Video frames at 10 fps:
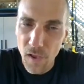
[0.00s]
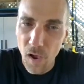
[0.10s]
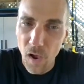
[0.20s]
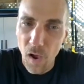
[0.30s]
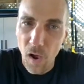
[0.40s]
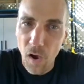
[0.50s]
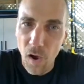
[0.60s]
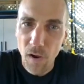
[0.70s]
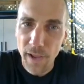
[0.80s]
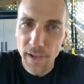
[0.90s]
All
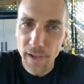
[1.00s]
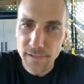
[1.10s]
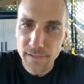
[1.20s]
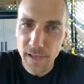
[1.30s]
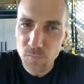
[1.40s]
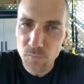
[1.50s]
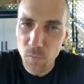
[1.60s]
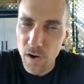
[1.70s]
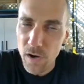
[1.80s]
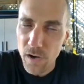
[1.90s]
right. Nice
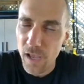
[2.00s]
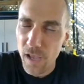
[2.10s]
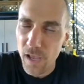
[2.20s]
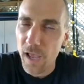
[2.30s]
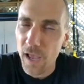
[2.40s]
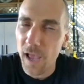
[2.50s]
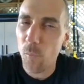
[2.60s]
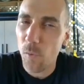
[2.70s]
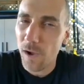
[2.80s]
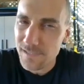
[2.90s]
work. How was
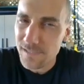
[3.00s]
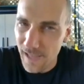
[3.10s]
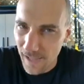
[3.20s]
that?